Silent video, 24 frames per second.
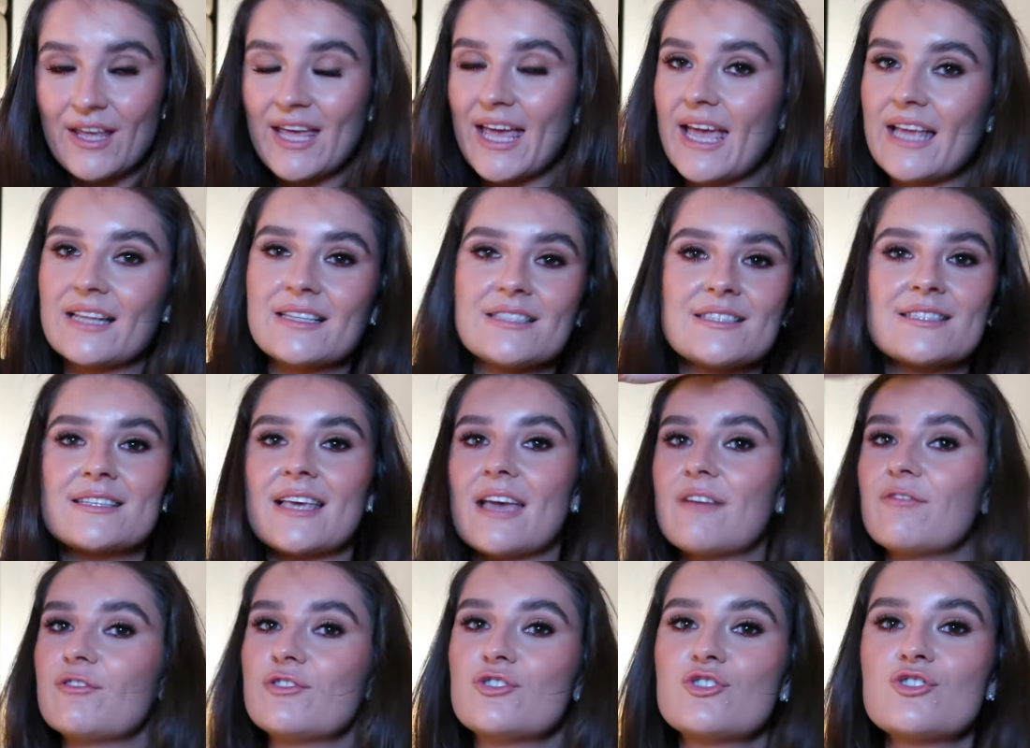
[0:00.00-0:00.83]
It's
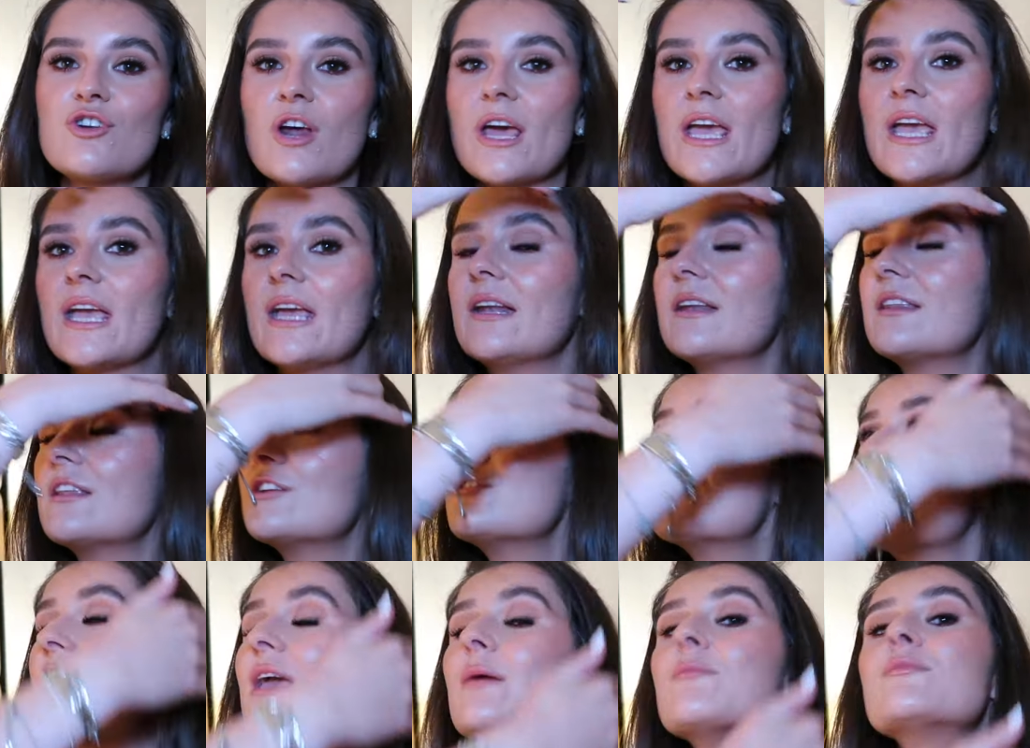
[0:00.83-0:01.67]
given train. The
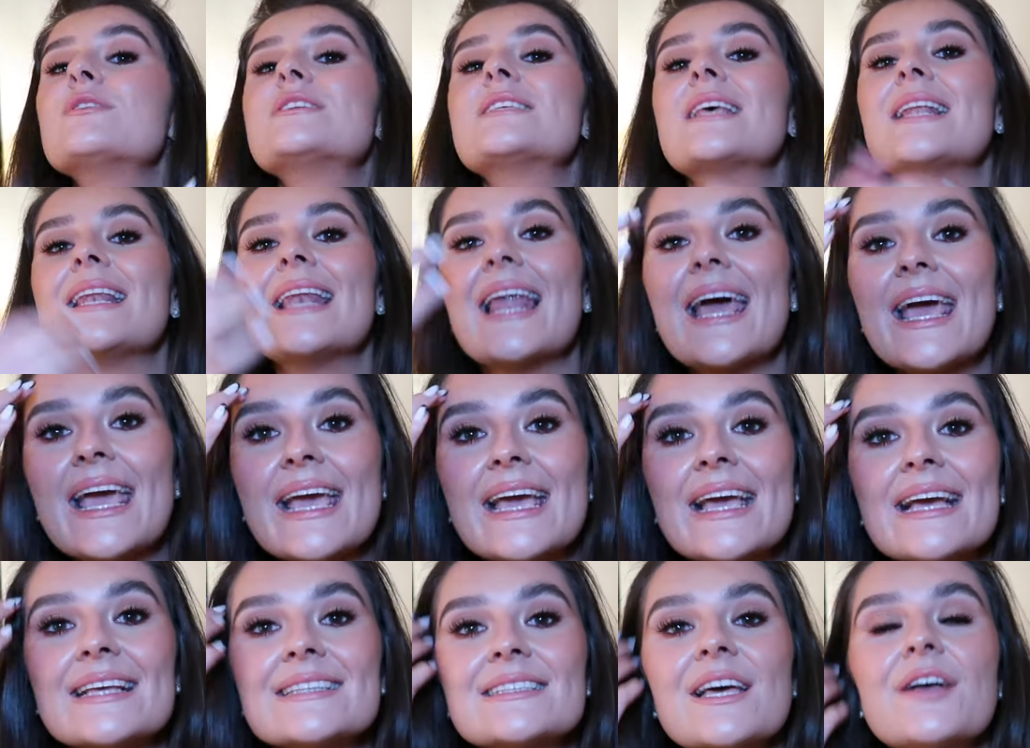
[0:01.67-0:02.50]
train was
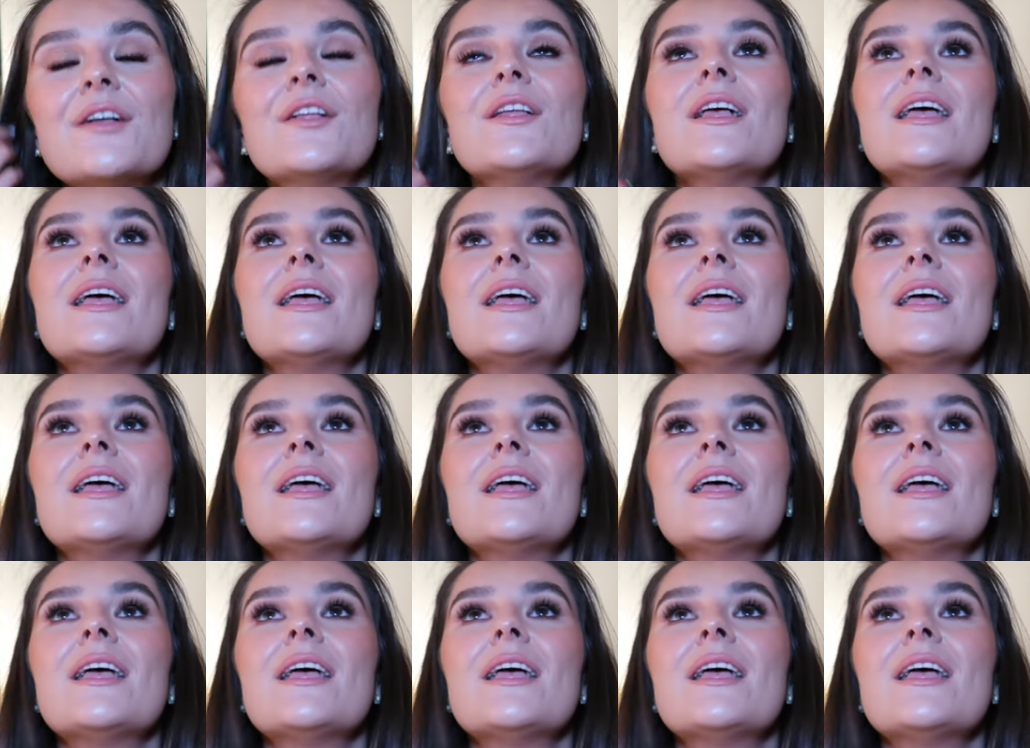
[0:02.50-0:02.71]
delayed.